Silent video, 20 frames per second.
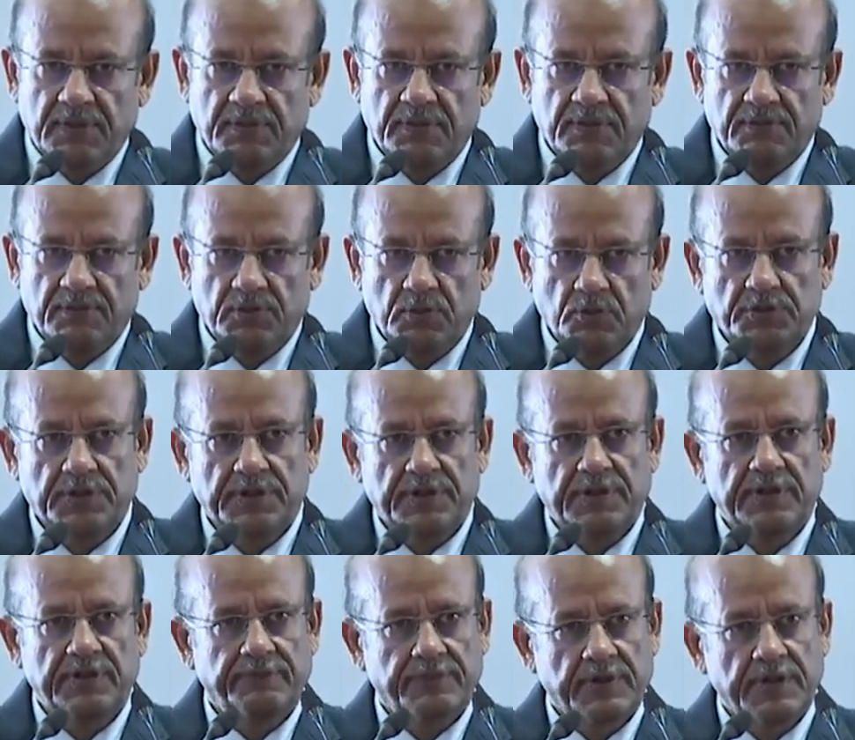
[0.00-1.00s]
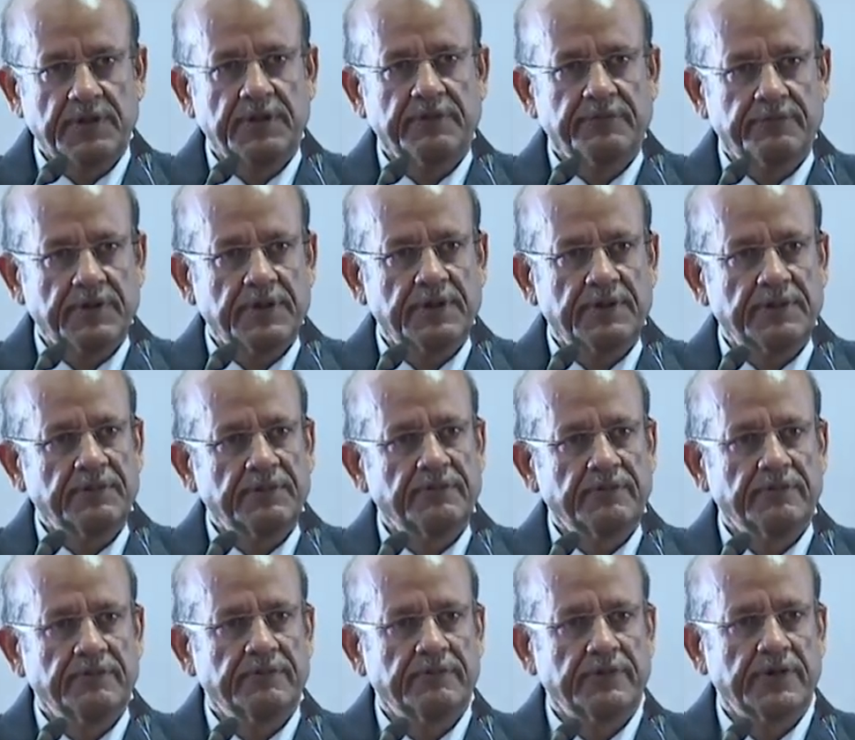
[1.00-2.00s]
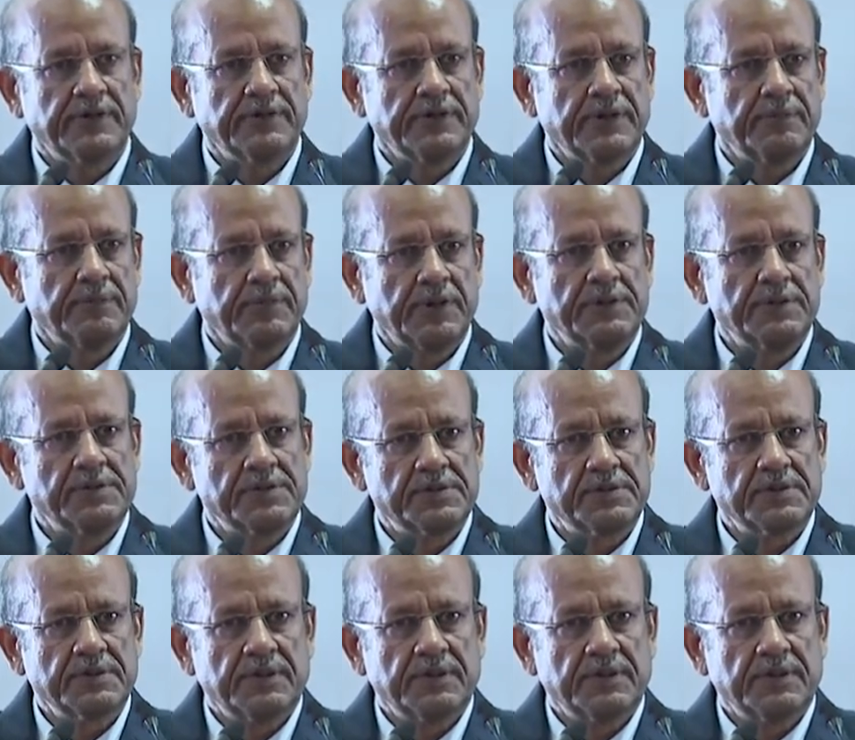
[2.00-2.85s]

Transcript: using different ways and means